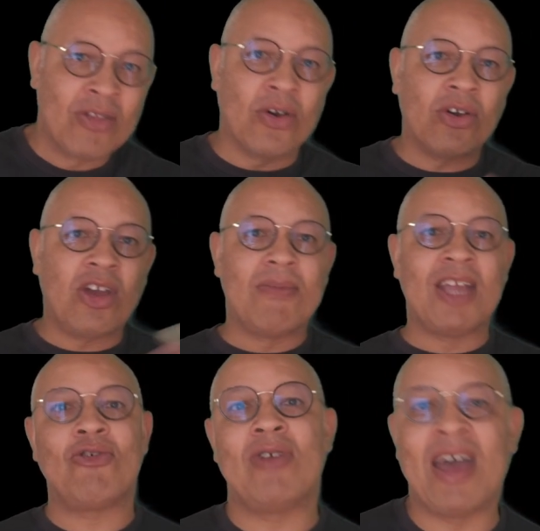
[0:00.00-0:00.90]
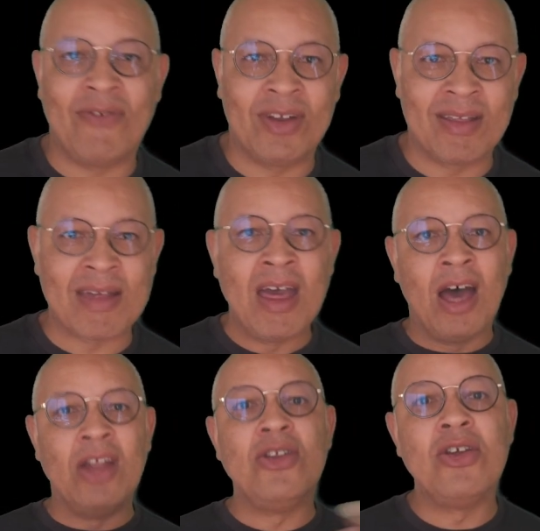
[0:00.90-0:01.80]
documentary evidence,
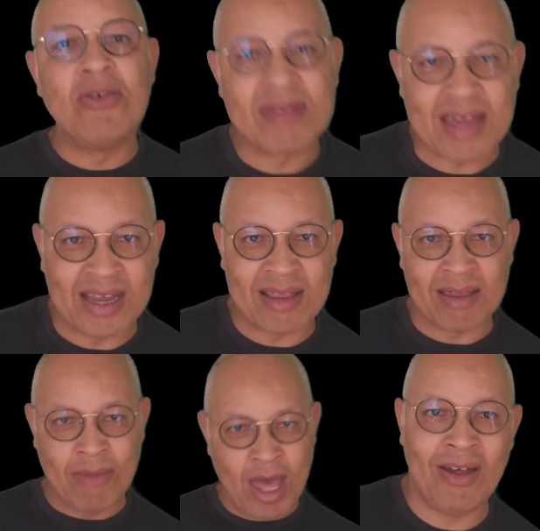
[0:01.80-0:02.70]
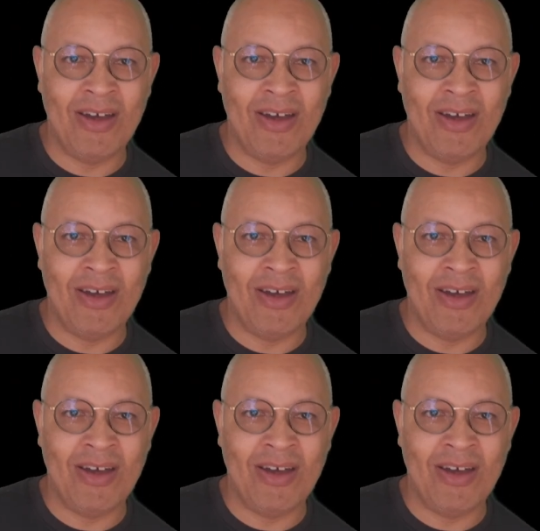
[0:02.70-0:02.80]
a news item,